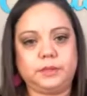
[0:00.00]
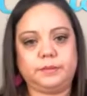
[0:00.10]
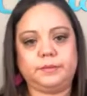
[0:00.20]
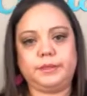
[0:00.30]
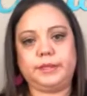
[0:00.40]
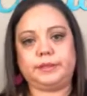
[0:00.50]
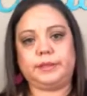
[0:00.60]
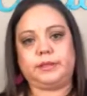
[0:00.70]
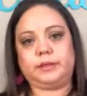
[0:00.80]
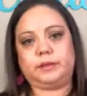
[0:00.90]
What do y'all
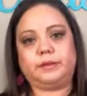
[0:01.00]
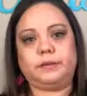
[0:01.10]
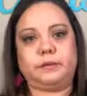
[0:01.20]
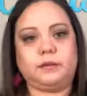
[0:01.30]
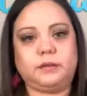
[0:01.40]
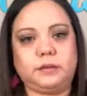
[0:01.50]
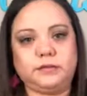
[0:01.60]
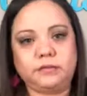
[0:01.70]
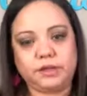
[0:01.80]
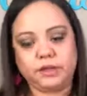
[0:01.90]
think?
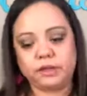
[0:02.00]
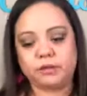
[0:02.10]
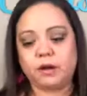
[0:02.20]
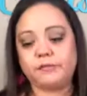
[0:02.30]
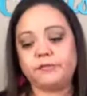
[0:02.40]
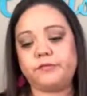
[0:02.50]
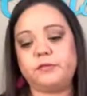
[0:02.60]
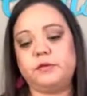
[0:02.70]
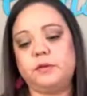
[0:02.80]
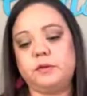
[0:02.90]
Leave the yellow off
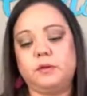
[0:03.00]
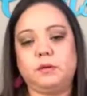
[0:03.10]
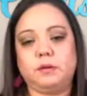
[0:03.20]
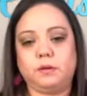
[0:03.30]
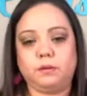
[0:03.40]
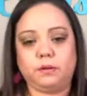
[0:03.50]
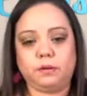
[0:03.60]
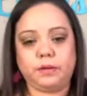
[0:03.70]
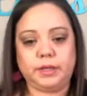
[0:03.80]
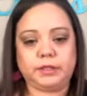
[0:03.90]
or
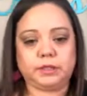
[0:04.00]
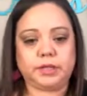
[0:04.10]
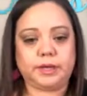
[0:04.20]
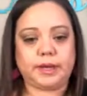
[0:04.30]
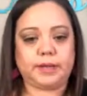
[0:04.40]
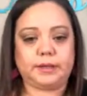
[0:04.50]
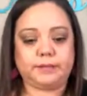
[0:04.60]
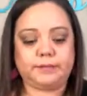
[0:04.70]
go ahead and try to add it?